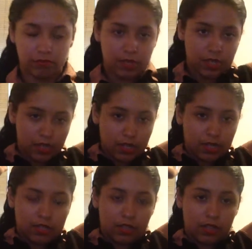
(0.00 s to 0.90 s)

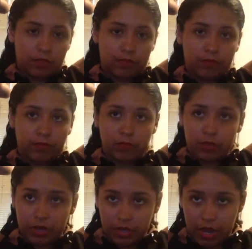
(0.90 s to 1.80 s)
So
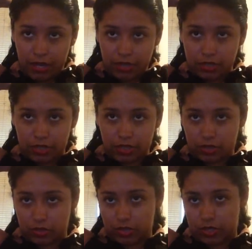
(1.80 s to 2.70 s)
what I usually
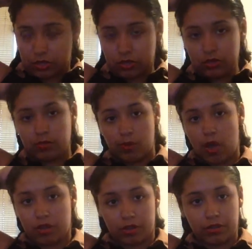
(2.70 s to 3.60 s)
do is use
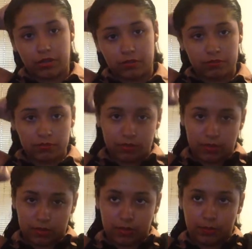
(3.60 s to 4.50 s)
water,
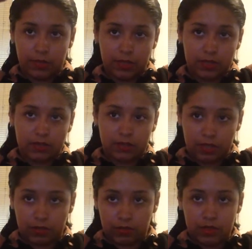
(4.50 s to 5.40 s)
mostly because
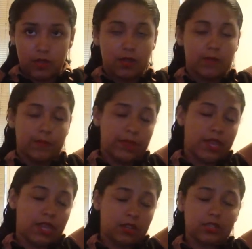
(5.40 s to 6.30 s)
like my
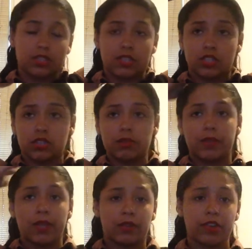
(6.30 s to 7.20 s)
hair is
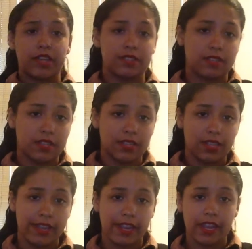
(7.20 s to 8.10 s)
extremely crazy,
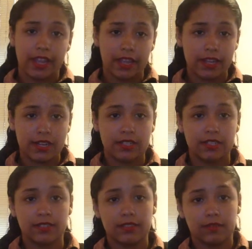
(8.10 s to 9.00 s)

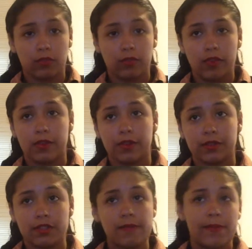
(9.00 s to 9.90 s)
and for
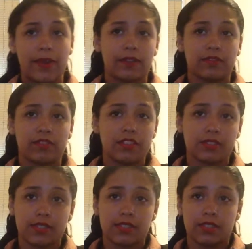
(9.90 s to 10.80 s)
some apparent
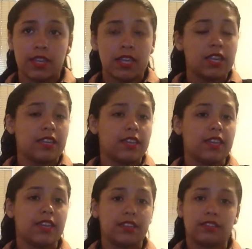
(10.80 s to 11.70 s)
reason,
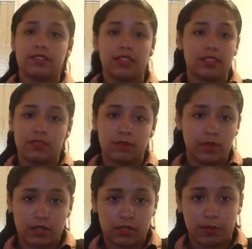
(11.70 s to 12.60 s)
it doesn't
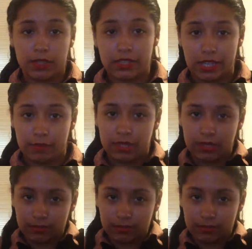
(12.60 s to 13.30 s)
want to be tamed.